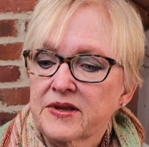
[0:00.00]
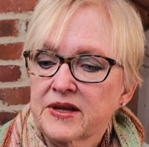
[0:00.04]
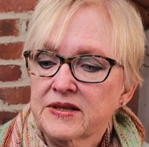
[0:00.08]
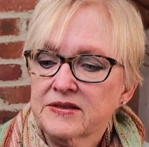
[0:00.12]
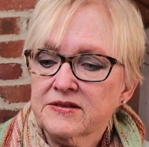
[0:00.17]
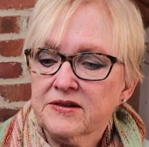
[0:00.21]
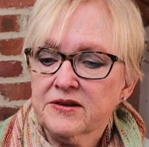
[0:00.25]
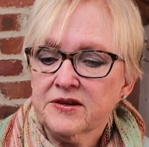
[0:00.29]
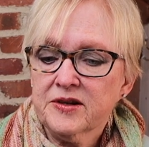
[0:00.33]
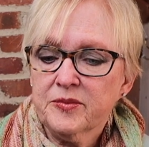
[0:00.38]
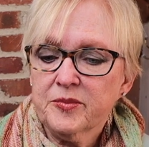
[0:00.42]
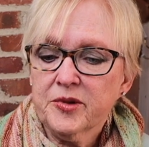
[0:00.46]
that's
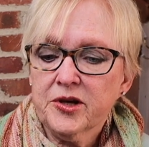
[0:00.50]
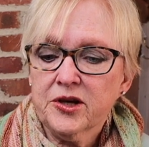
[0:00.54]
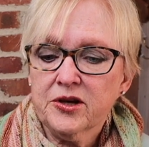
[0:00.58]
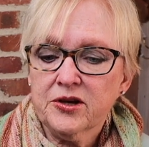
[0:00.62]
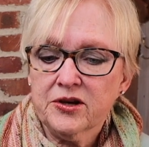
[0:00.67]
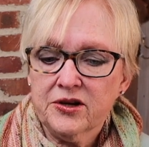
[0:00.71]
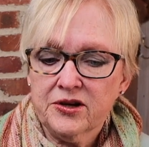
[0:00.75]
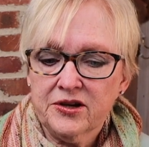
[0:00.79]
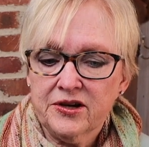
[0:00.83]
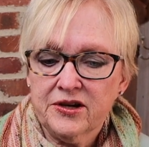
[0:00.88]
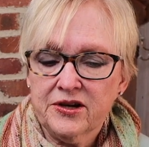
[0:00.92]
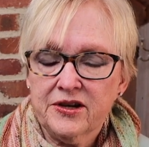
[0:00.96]
going to be
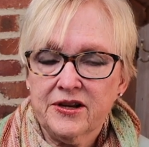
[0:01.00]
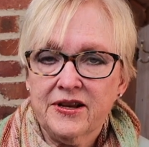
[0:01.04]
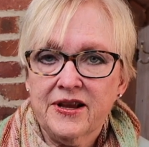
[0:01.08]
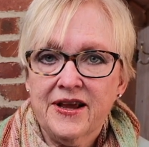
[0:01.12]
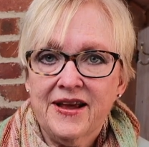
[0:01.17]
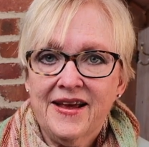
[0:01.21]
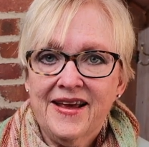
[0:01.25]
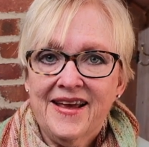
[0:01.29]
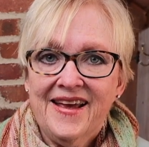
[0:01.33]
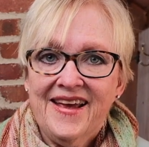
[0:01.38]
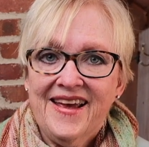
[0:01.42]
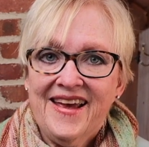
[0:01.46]
good.
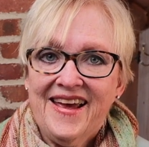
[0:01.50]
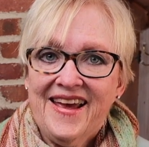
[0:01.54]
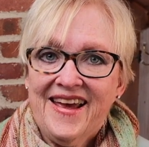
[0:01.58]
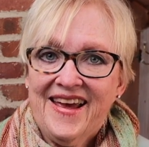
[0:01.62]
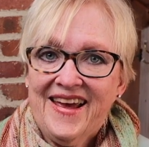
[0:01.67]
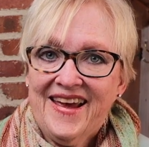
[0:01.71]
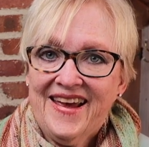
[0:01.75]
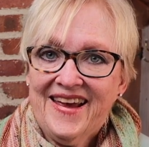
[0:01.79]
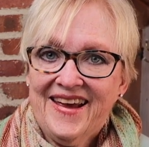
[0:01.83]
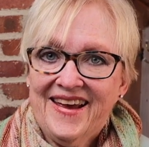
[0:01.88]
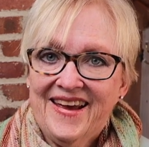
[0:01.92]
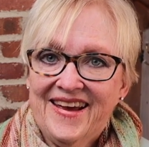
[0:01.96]

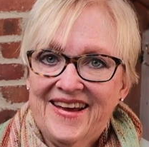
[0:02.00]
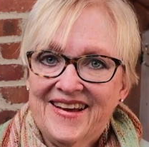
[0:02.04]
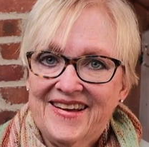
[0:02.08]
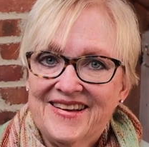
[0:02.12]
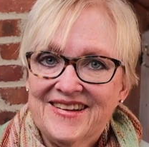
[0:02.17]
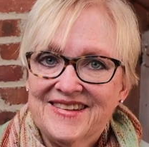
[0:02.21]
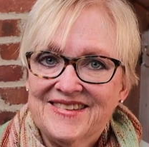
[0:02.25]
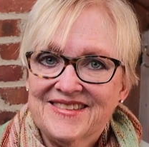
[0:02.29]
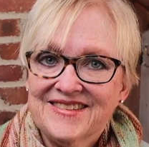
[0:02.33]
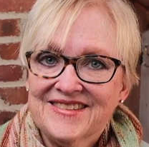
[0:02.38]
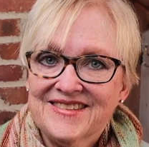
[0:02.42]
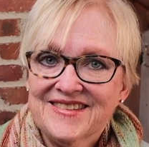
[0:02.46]

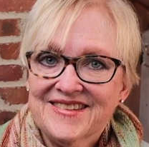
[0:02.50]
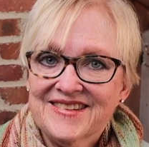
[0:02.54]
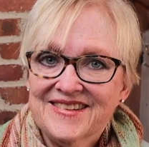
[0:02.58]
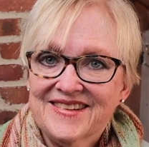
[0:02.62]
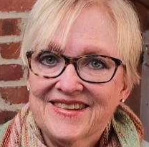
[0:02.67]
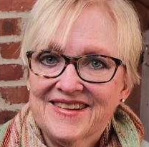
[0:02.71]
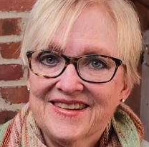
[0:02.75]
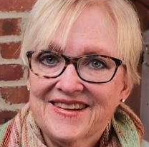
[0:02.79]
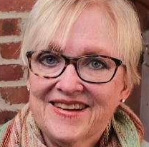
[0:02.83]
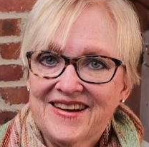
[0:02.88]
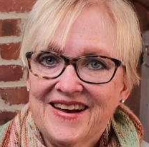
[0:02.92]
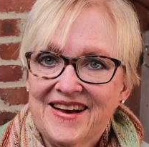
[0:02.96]
And
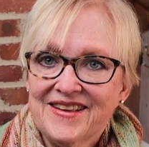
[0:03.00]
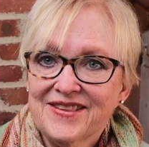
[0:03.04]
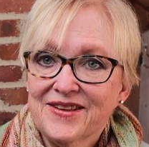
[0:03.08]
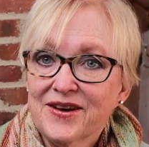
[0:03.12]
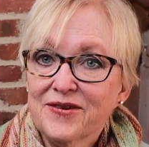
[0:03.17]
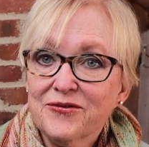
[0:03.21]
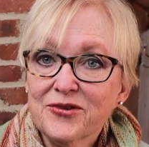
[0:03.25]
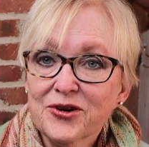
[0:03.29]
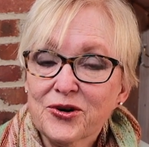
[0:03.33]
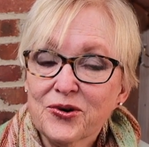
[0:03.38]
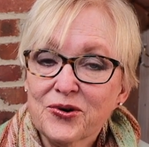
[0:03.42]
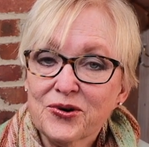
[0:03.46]
I
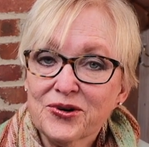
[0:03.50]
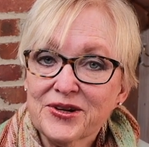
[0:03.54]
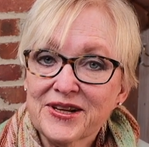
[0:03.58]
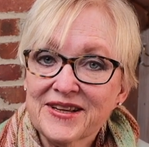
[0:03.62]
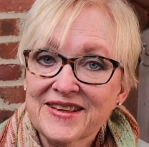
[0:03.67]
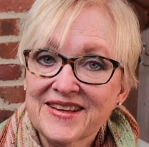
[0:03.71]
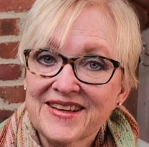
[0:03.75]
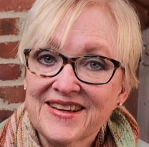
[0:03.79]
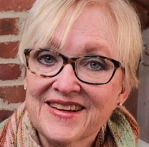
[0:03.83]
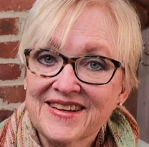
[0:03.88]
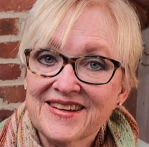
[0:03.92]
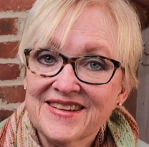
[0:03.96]
love recording
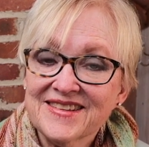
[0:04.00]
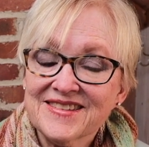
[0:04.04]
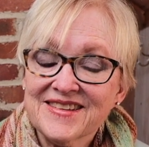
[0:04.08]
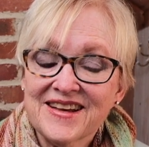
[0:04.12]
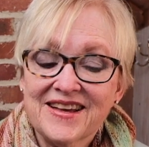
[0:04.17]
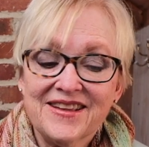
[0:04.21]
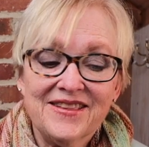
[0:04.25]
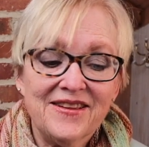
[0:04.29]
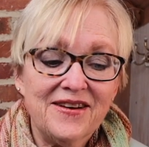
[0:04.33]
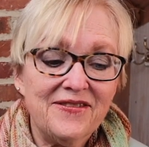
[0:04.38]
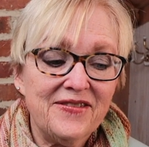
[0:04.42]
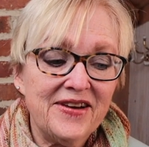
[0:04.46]
these. I
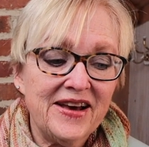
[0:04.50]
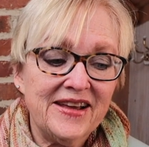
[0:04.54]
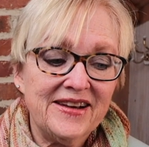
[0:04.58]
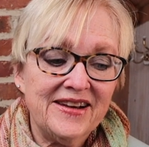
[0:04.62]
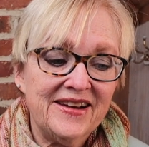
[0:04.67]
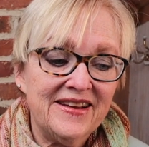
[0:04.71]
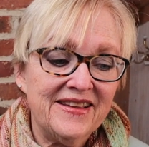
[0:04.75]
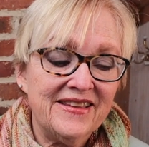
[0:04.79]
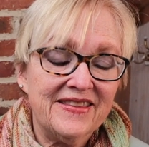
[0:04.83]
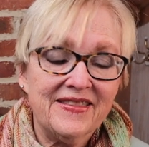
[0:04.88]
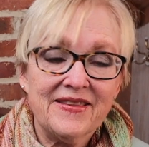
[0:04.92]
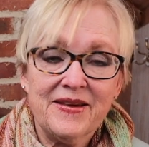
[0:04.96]
love
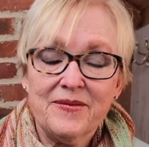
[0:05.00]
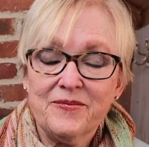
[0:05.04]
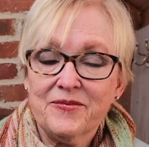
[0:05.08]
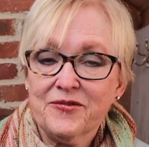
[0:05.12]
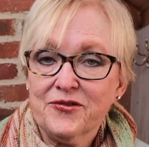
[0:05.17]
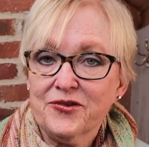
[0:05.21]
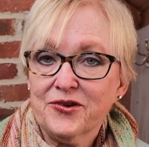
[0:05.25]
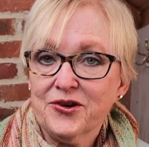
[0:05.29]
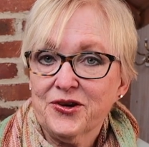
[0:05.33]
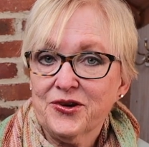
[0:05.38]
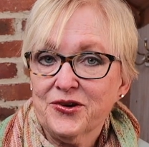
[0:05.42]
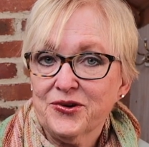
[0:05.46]
editing them
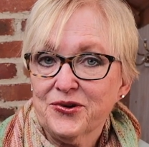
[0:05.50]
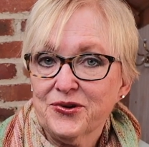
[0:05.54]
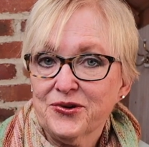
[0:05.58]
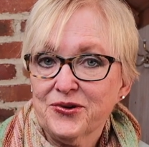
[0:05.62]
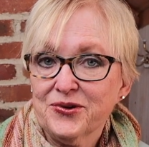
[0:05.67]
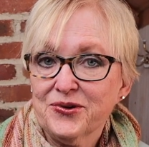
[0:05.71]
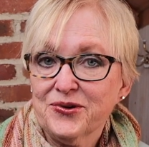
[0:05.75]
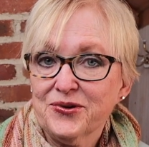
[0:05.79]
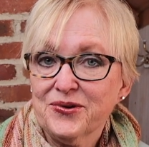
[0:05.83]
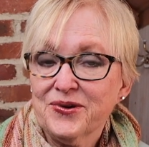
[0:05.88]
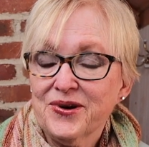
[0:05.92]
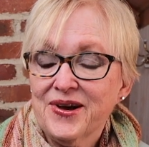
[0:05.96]
for
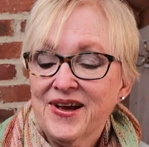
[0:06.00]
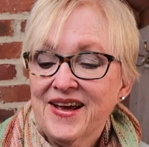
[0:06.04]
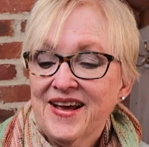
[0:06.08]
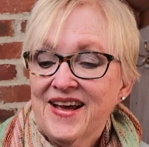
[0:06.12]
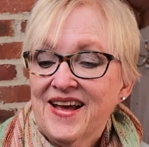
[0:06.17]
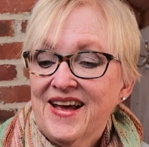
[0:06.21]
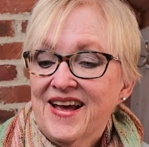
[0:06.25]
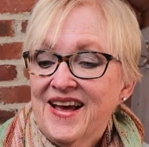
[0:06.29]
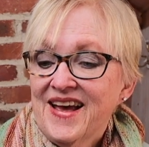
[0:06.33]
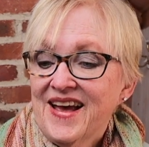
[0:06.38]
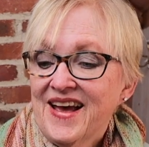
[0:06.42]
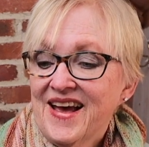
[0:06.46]
you.
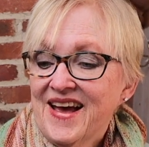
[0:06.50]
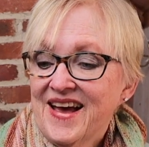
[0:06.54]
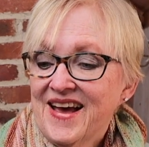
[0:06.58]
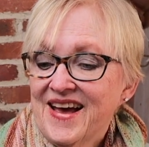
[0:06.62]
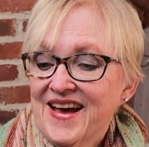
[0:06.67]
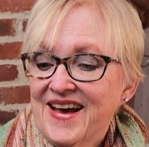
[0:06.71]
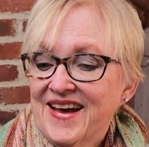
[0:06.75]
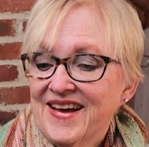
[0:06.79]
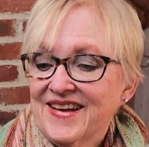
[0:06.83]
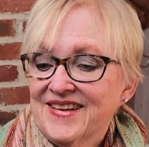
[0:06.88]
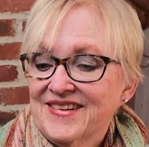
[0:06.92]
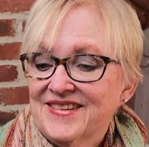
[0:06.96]

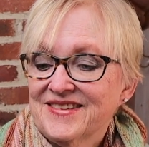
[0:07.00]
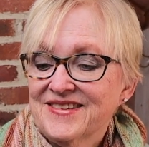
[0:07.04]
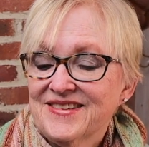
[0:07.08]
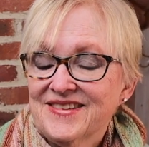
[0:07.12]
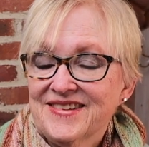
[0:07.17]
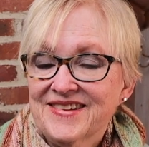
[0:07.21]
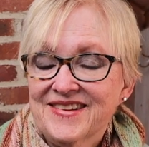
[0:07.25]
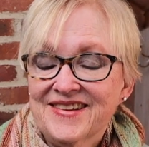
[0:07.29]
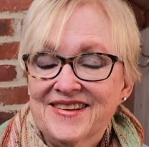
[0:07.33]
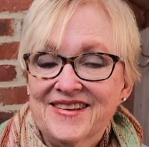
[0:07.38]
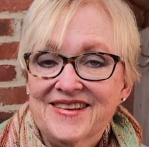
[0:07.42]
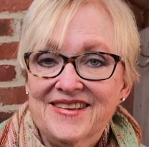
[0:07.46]
And
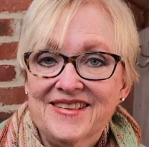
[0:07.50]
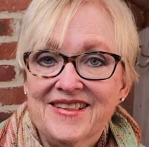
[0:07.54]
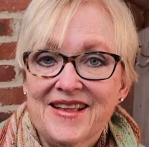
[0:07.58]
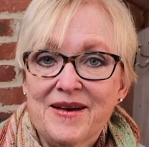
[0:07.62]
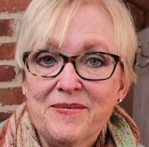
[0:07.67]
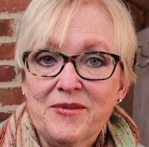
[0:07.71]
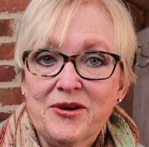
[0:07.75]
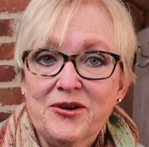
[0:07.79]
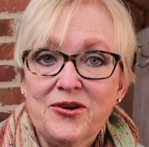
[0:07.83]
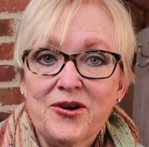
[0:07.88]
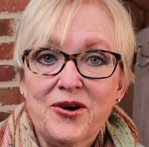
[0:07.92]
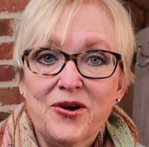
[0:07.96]
let
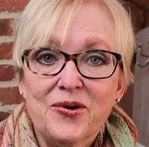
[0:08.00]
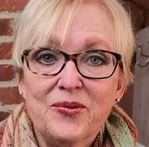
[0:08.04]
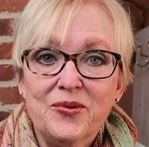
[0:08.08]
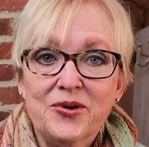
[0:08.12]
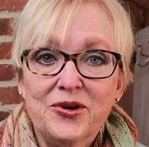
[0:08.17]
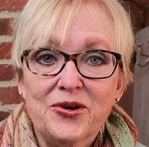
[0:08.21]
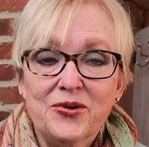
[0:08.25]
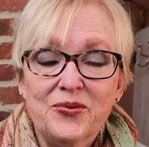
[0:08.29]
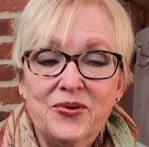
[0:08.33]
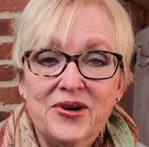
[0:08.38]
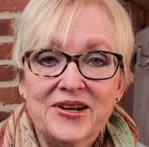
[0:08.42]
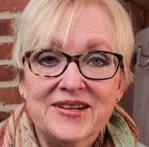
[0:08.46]
me know what
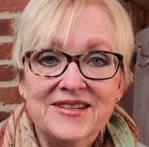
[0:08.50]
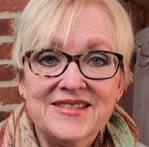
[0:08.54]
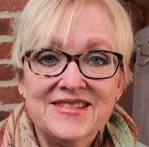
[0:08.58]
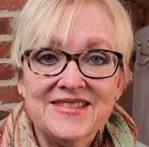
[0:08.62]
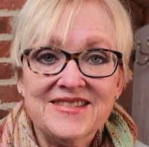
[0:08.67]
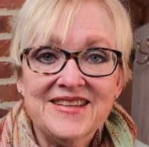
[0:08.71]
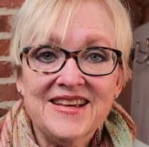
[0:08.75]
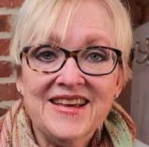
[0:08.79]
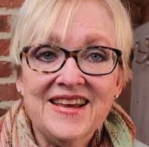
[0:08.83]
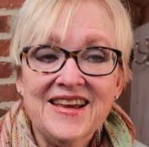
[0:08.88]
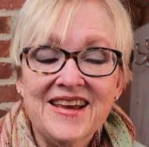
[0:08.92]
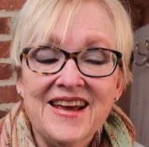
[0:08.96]
you want to
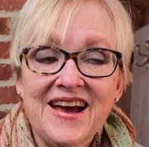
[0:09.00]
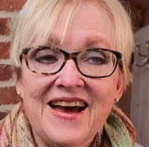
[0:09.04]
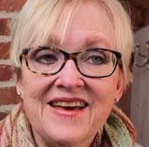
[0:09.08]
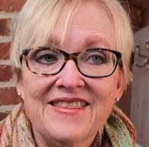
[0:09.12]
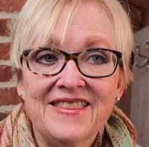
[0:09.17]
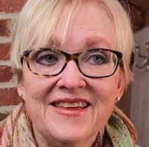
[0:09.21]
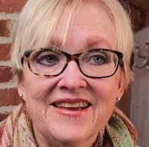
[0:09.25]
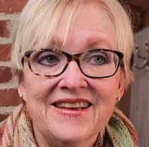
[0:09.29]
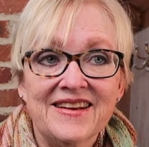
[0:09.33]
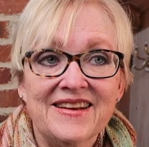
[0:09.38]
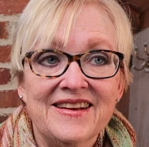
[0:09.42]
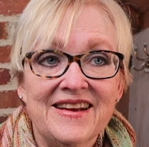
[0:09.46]
see. I
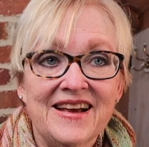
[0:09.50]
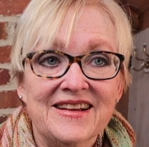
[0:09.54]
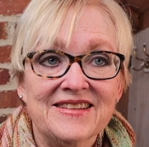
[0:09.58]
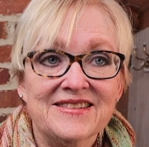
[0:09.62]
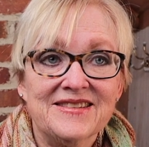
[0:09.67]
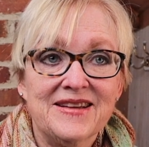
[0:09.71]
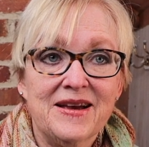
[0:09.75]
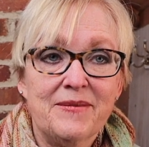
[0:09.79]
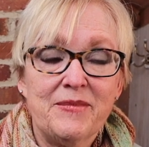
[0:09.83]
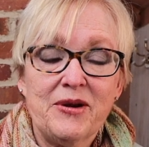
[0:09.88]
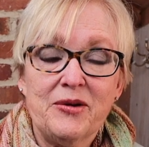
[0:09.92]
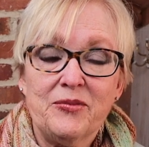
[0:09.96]
think next
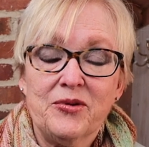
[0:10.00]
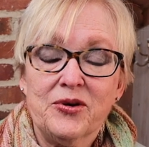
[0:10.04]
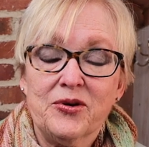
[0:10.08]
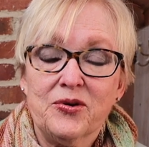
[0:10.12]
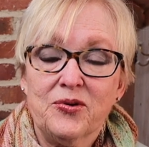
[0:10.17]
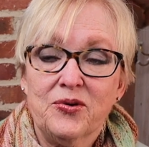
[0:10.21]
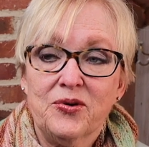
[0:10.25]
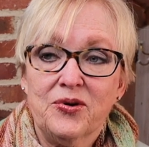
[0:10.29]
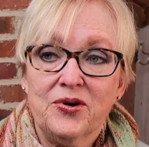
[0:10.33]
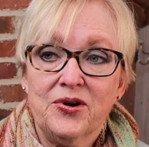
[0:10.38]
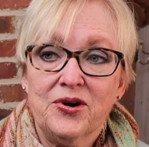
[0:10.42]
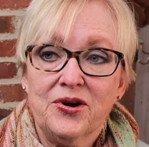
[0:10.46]
time I
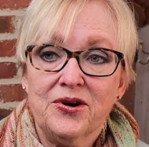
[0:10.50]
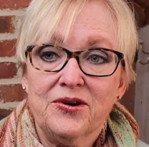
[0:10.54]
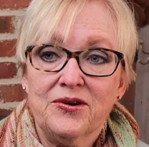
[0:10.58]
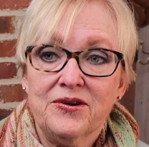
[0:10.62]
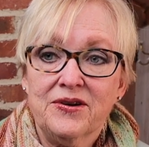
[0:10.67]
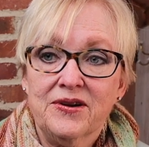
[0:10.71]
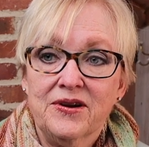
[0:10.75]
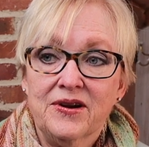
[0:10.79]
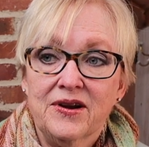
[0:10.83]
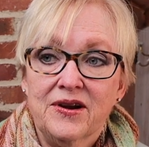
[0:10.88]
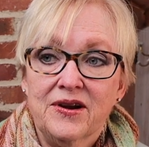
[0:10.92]
record,